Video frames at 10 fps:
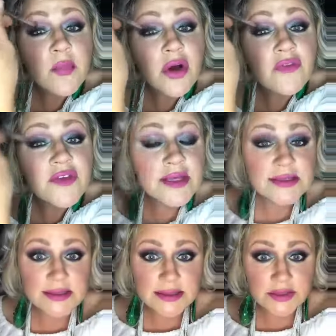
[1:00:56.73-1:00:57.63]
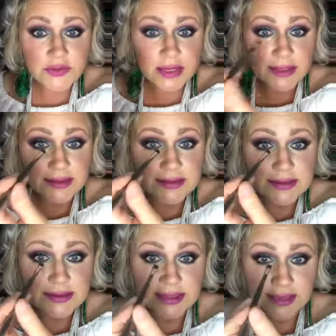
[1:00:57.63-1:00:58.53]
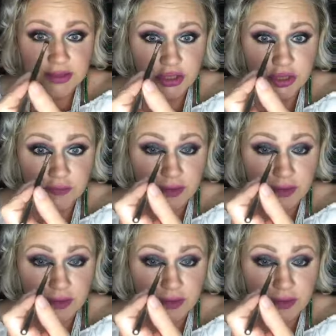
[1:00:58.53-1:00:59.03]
perfect sits right next to disaster.